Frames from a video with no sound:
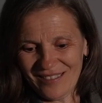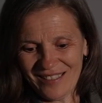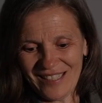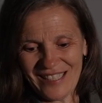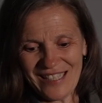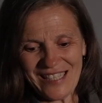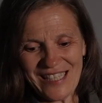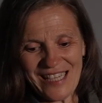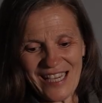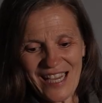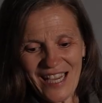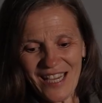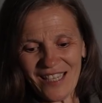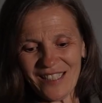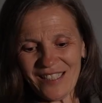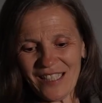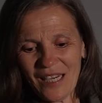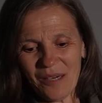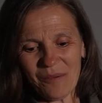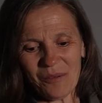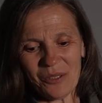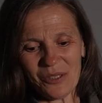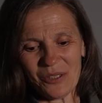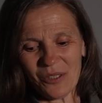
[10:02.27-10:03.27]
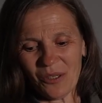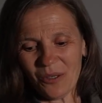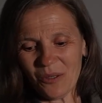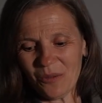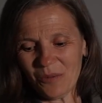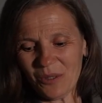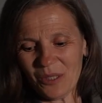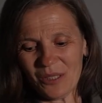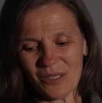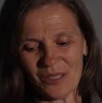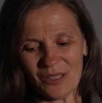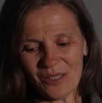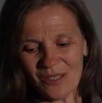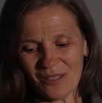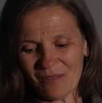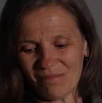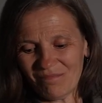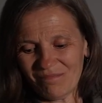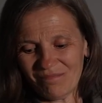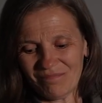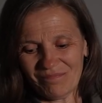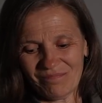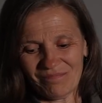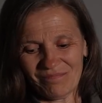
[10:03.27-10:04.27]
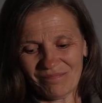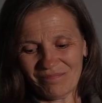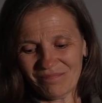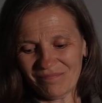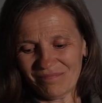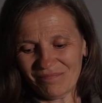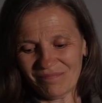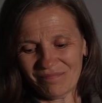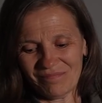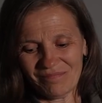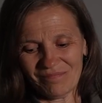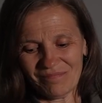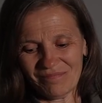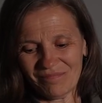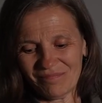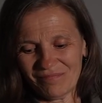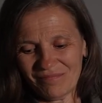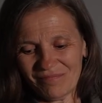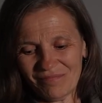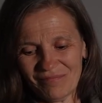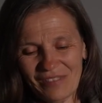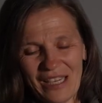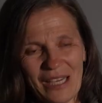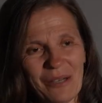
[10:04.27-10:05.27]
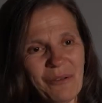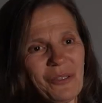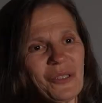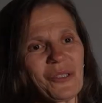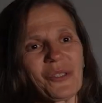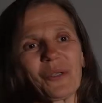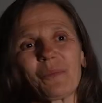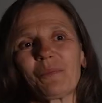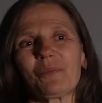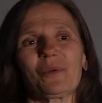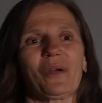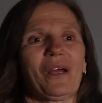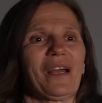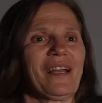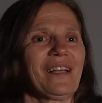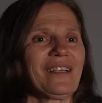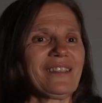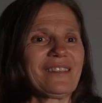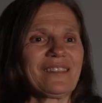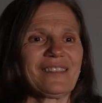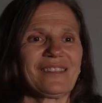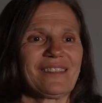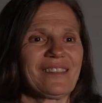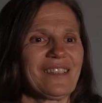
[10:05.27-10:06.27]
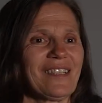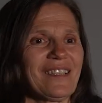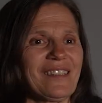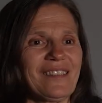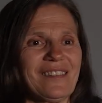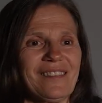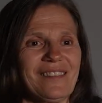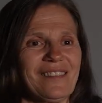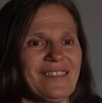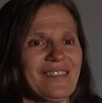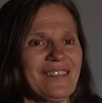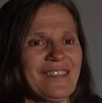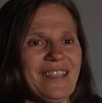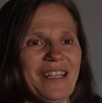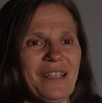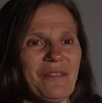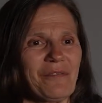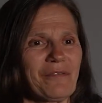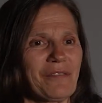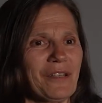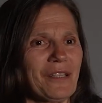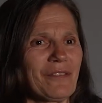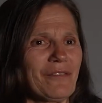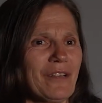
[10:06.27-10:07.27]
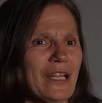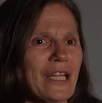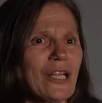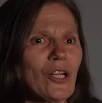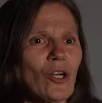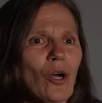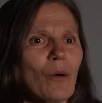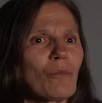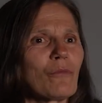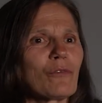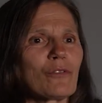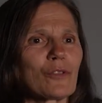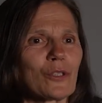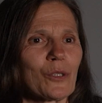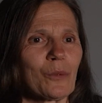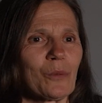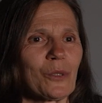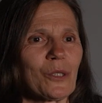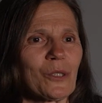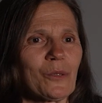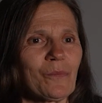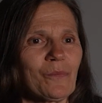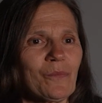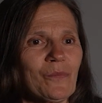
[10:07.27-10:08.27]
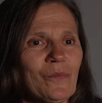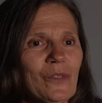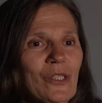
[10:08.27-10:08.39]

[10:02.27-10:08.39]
In the end, I was always very surprised that they felt very comfortable.